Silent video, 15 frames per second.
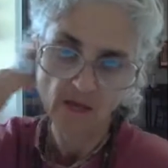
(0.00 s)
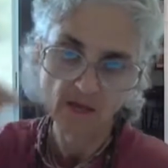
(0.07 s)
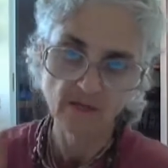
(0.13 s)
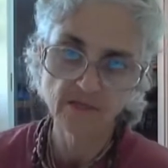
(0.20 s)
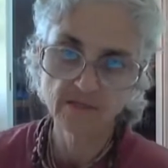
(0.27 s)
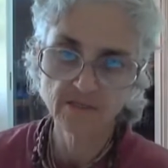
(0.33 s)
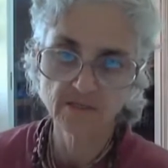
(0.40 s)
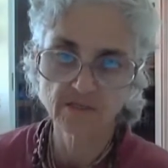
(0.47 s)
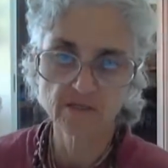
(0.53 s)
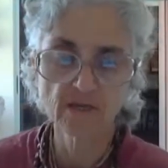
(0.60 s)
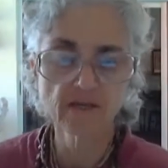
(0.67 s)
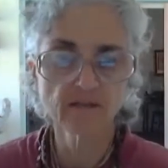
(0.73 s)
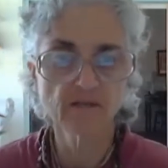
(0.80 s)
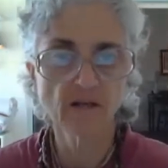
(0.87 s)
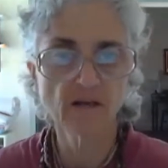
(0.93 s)
Illicit
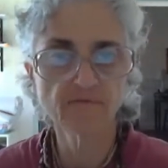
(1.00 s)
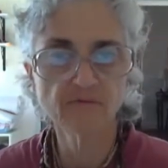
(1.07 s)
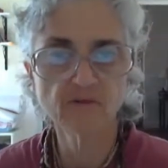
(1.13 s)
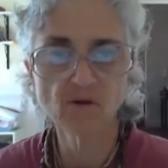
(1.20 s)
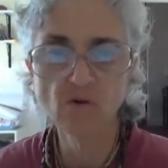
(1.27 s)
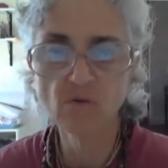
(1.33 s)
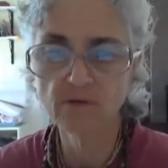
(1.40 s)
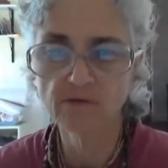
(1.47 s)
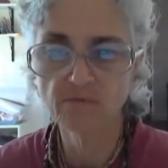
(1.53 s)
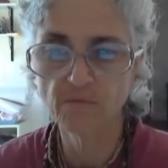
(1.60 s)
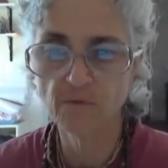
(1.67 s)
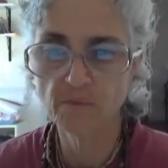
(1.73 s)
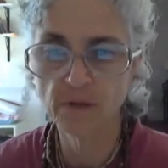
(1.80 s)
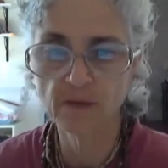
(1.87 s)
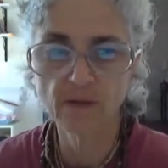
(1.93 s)
sex life is always
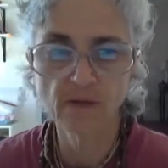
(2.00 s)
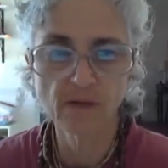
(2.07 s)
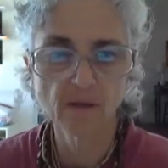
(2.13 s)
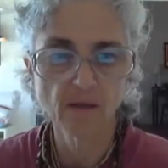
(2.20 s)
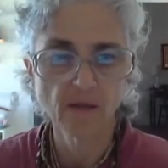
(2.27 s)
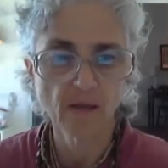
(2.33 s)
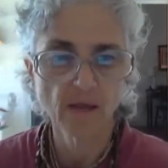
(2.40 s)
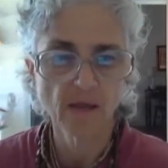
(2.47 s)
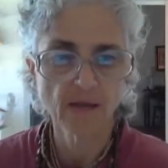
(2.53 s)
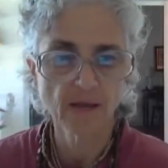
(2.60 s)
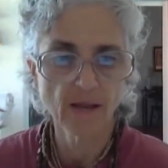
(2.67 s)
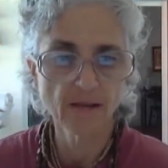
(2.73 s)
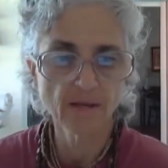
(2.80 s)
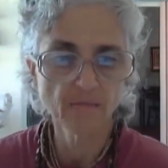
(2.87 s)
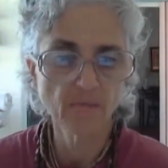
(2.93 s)
forbidden, and
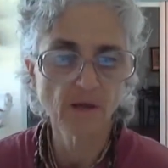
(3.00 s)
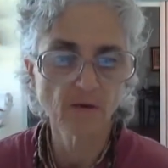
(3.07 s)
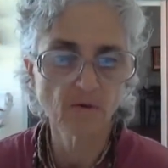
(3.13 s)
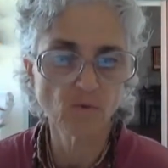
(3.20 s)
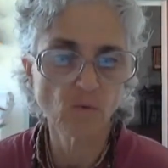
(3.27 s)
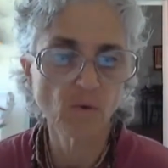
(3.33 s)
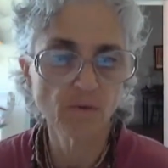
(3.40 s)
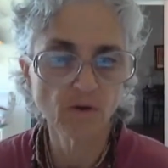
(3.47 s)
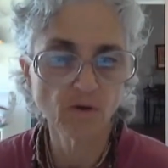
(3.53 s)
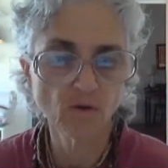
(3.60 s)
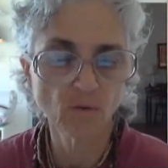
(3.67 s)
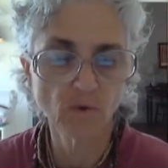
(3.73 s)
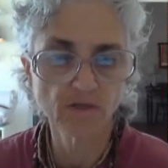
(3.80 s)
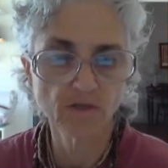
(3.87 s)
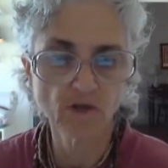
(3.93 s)
any man or woman who
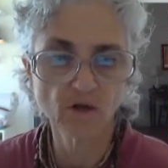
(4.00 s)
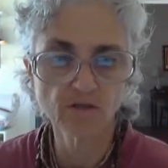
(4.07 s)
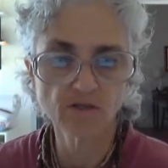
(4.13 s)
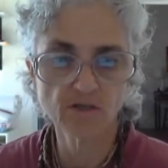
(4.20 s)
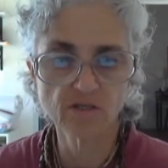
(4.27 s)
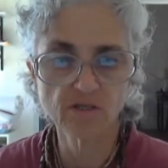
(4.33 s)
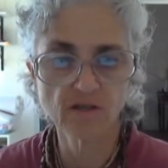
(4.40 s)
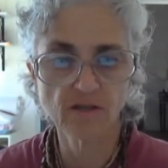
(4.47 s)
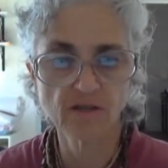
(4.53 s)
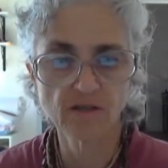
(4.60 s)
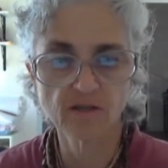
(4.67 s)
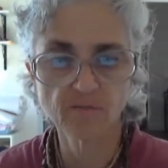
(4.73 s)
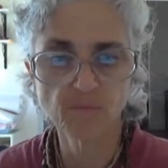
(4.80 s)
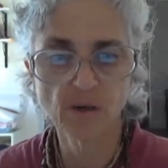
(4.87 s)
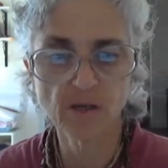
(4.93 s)
indulges in it
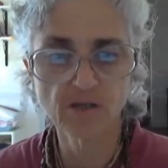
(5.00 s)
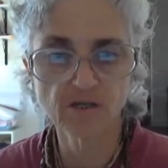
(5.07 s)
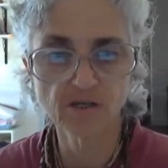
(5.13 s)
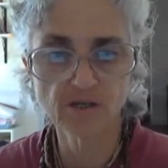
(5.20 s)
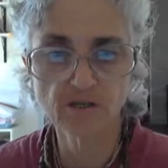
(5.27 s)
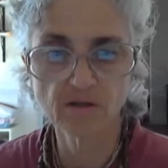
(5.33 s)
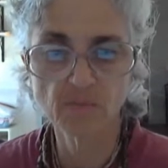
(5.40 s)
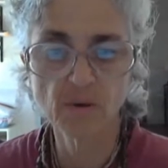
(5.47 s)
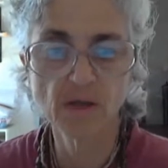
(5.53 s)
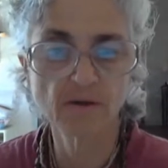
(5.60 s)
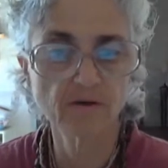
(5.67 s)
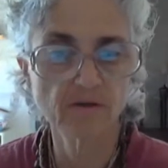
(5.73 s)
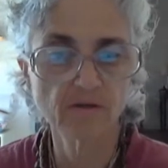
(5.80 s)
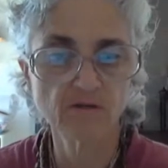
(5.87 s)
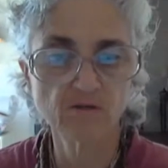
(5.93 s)
is punished in the manner
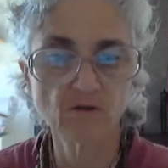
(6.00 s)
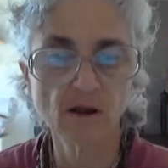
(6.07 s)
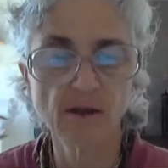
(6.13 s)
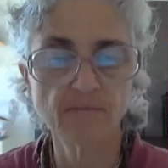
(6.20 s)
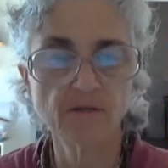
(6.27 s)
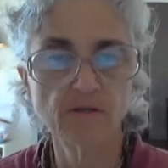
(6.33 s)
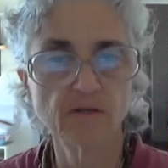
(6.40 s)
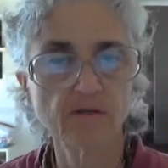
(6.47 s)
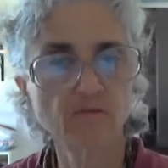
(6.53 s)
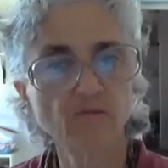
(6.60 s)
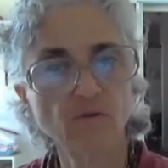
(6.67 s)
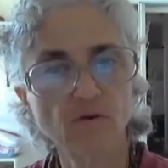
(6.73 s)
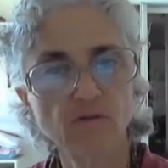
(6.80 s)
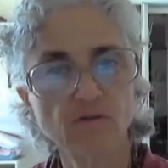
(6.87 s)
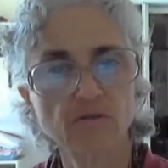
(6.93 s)
described in this
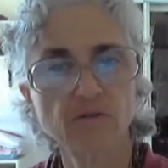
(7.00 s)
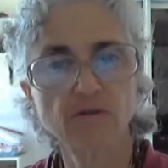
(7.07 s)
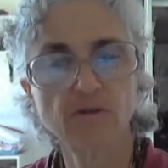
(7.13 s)
verse.